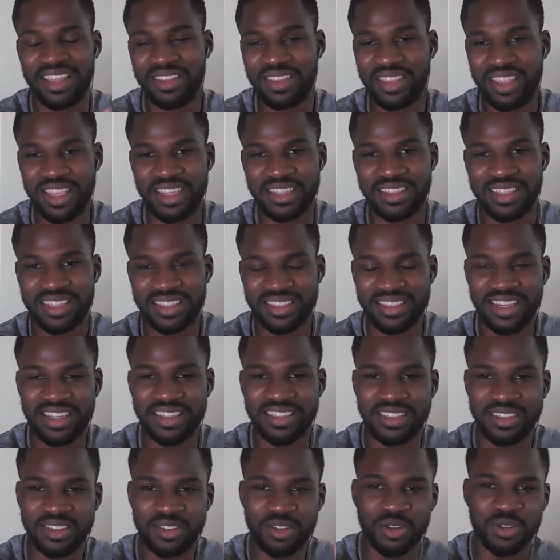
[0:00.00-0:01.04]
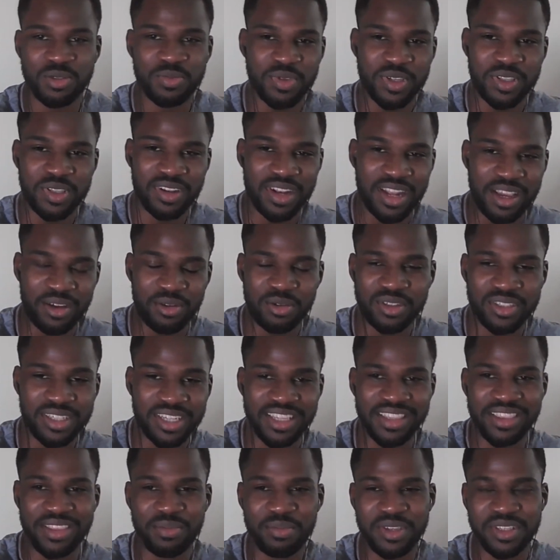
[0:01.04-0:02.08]
and the data scientists don't speak the
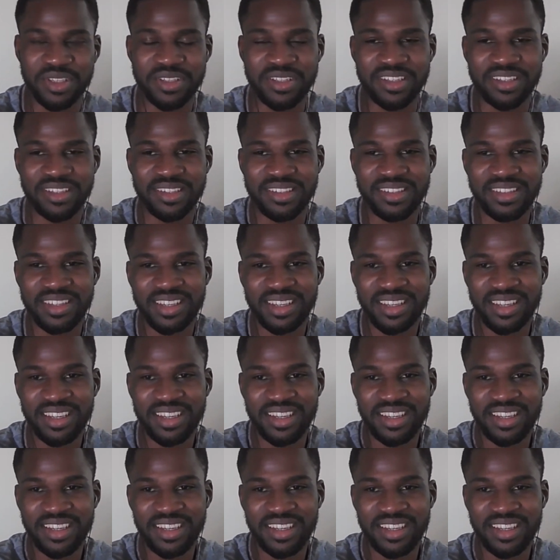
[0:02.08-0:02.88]
language in the business.